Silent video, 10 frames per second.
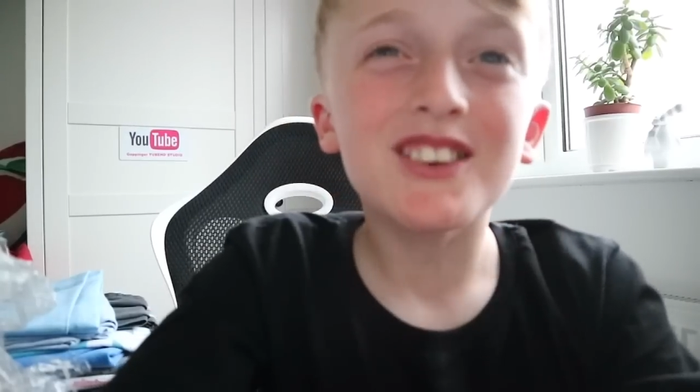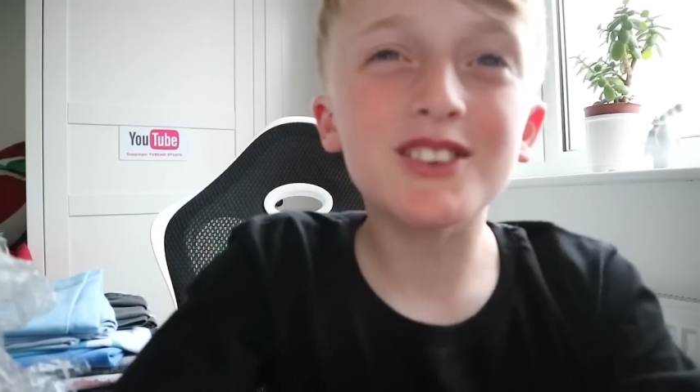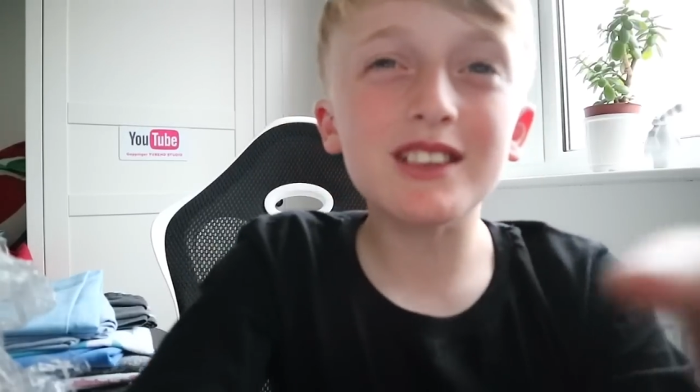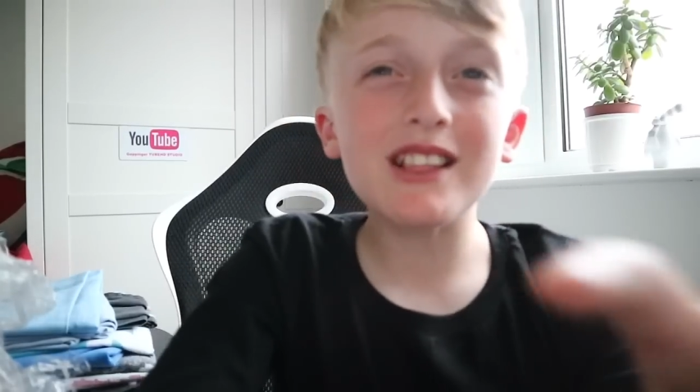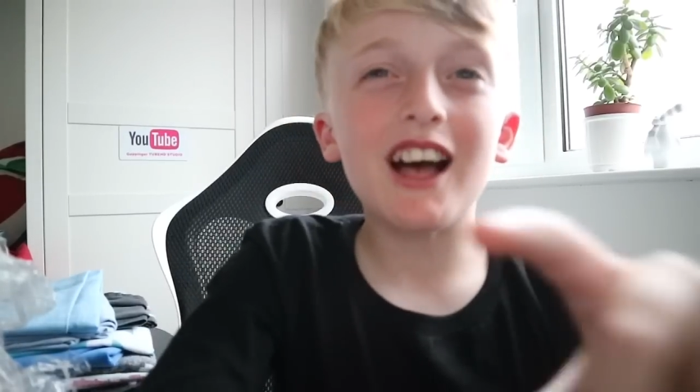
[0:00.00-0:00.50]

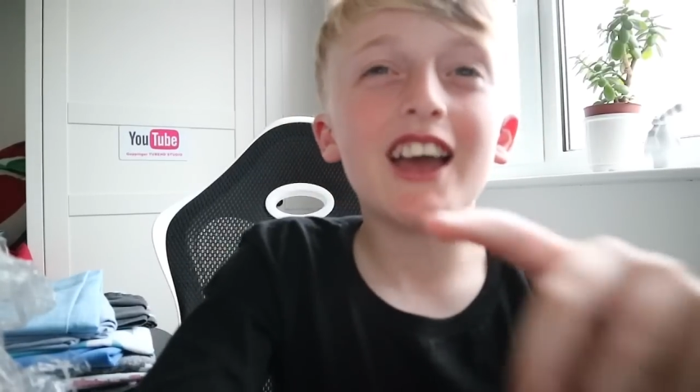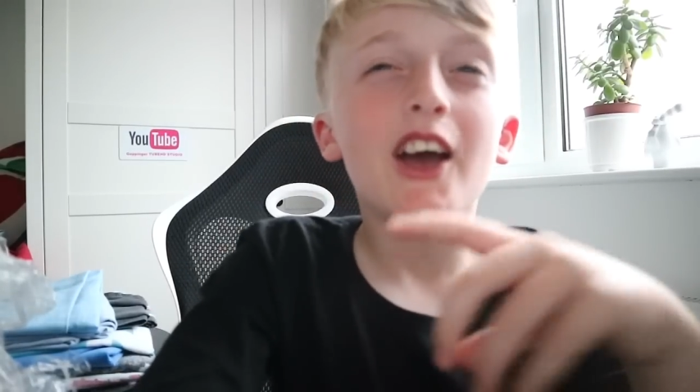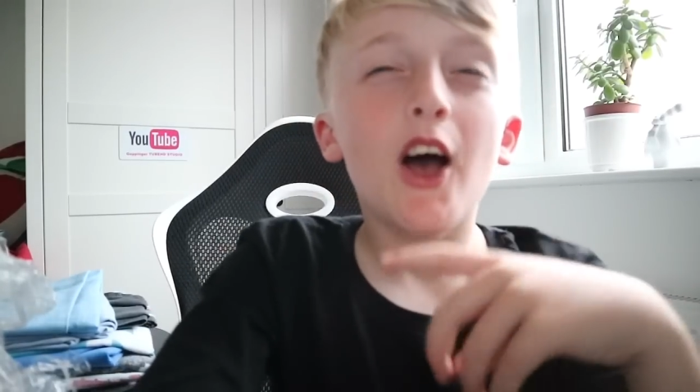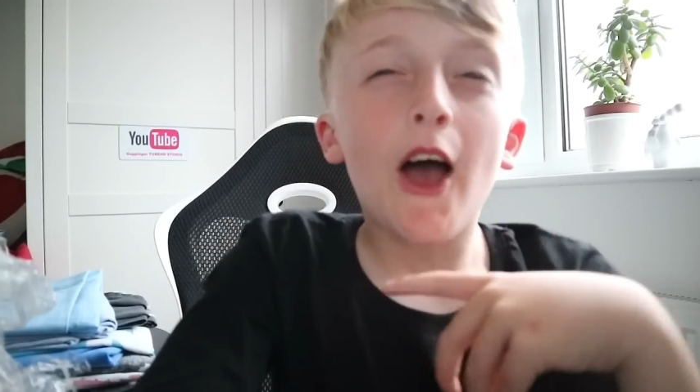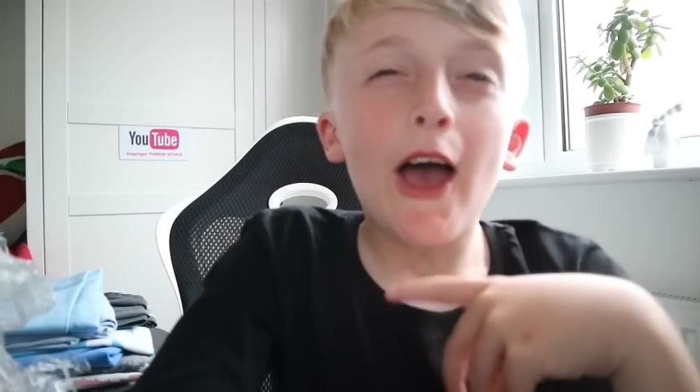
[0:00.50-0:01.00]
So he's
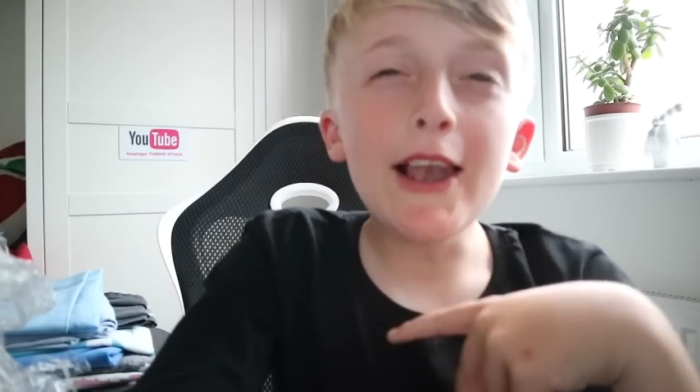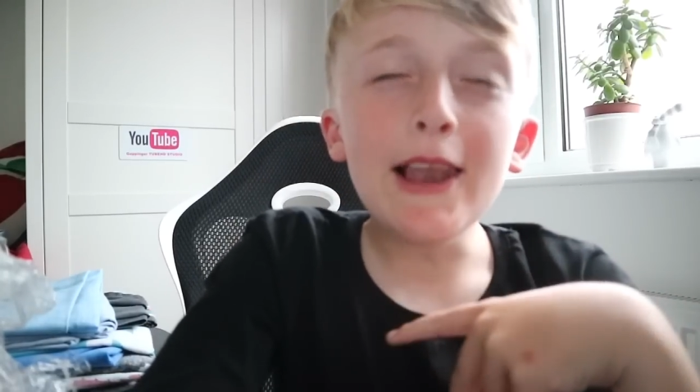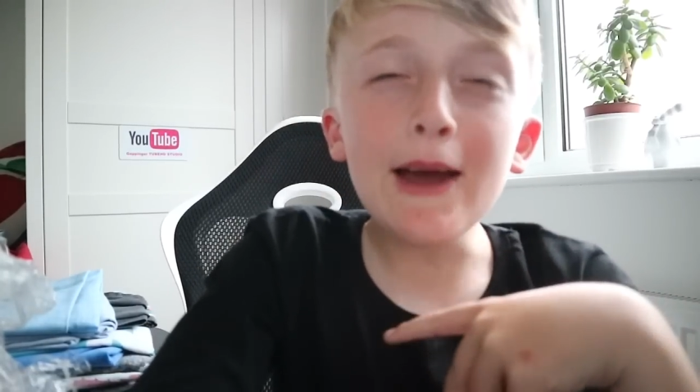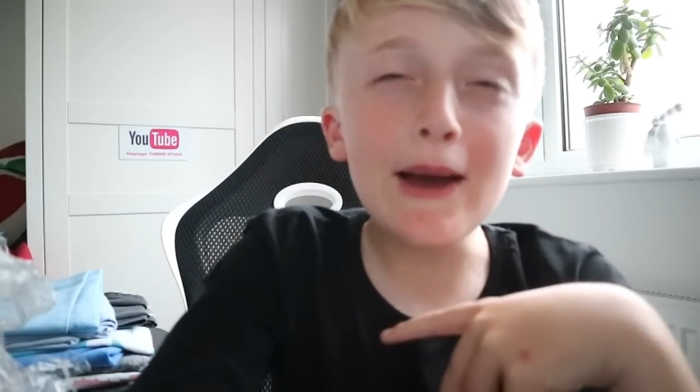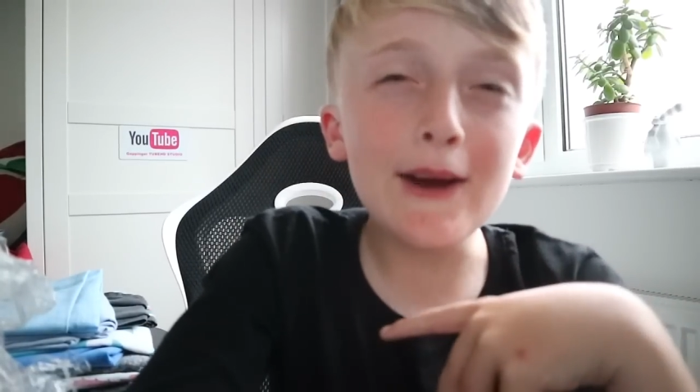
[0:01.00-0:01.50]
like,
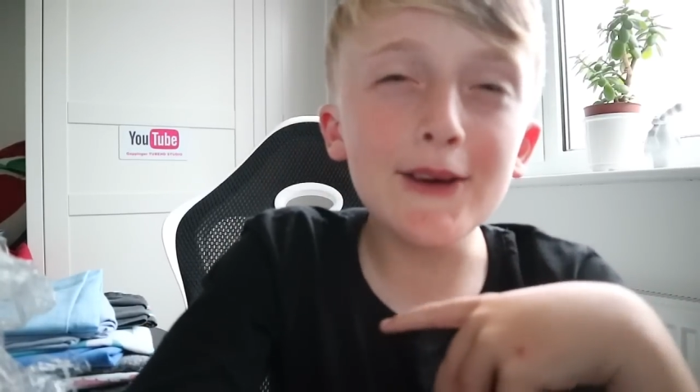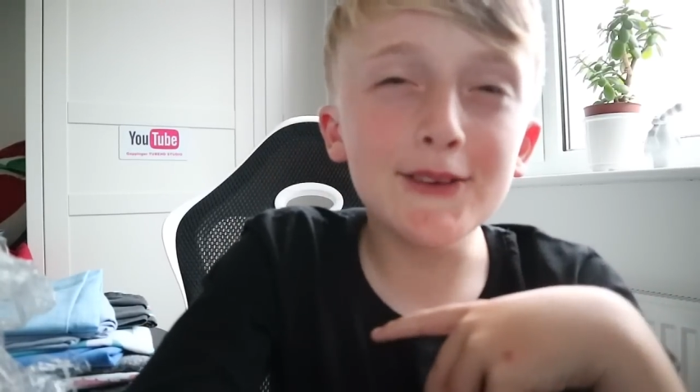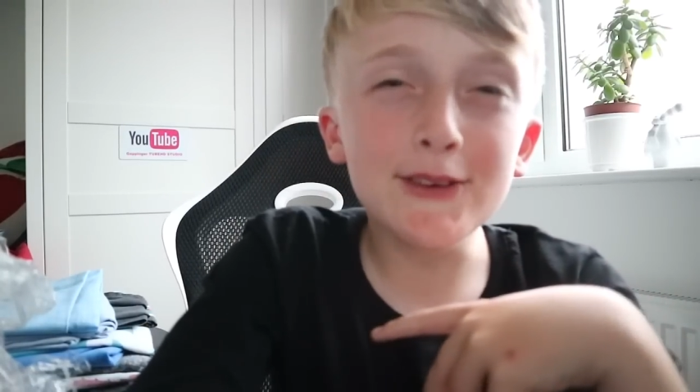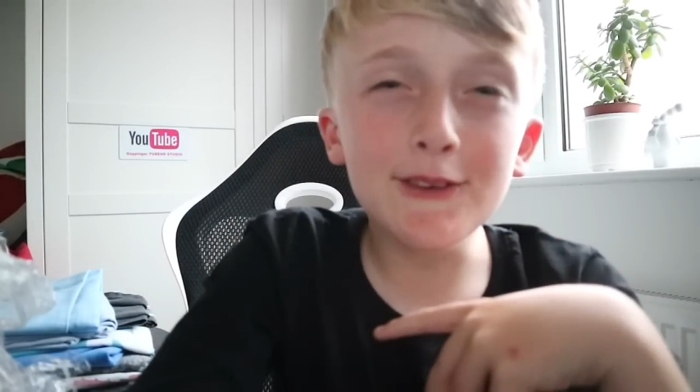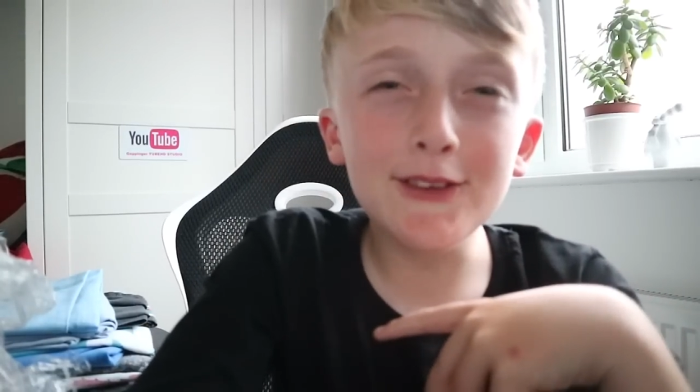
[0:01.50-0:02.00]

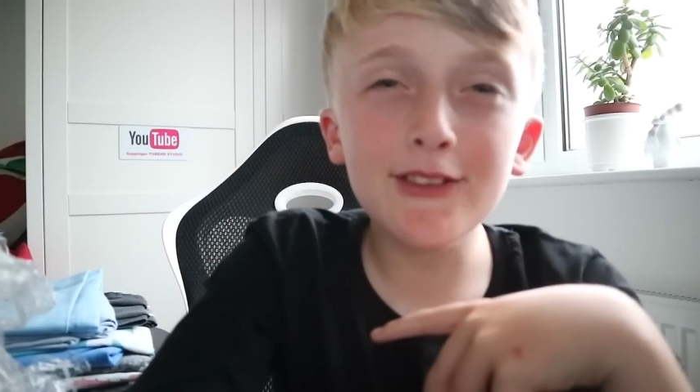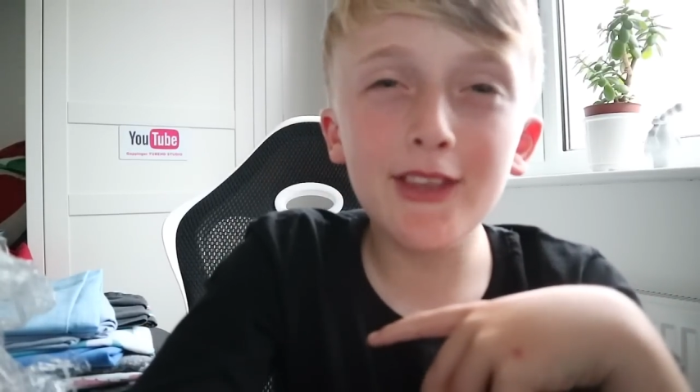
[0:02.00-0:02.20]
hello, who is